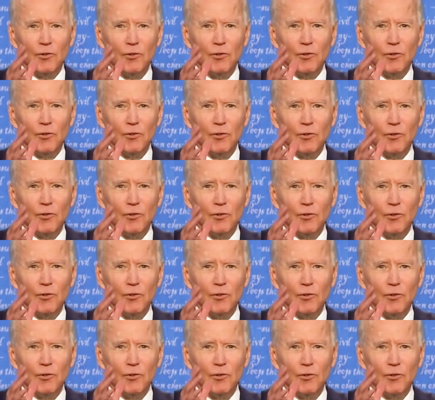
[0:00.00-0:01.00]

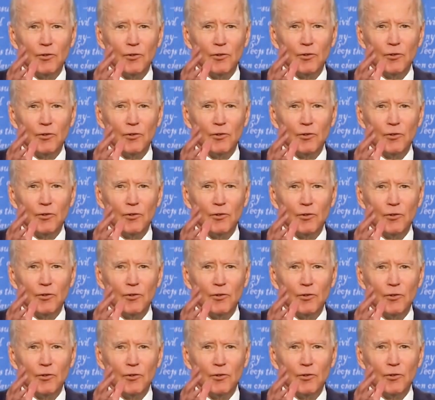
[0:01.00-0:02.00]

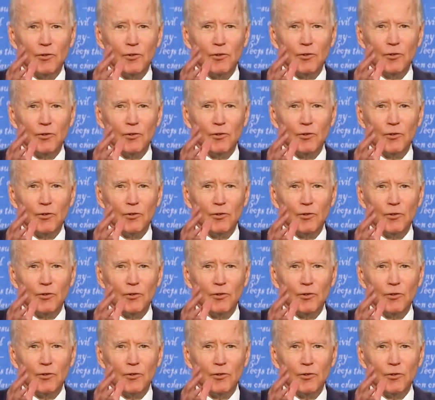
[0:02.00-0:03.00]

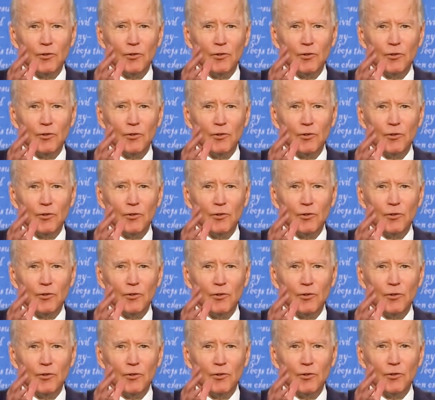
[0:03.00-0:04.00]

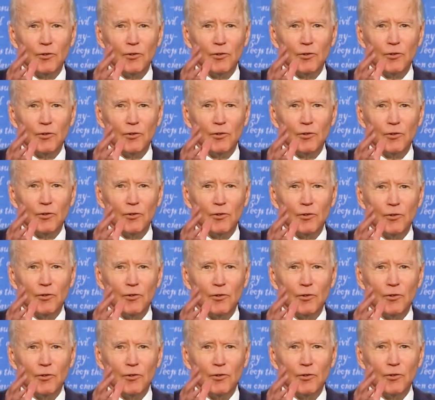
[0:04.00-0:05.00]

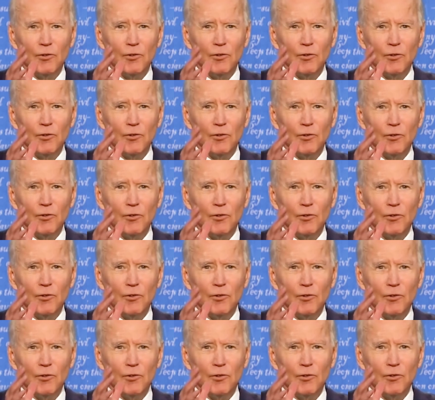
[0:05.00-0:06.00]

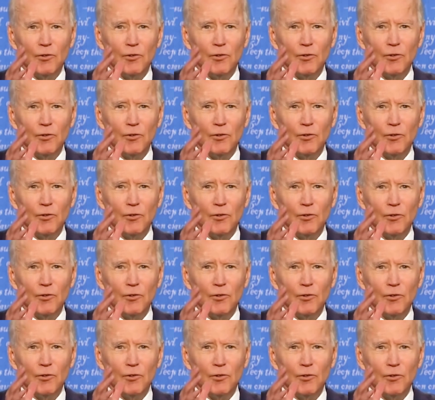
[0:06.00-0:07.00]

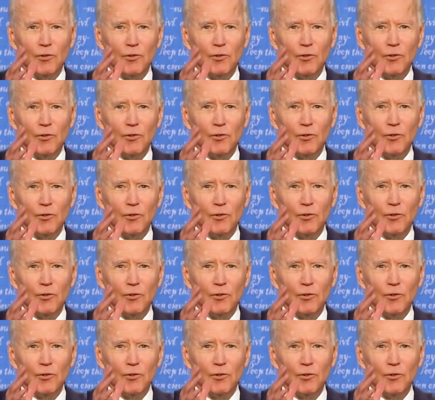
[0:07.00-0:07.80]
(silent)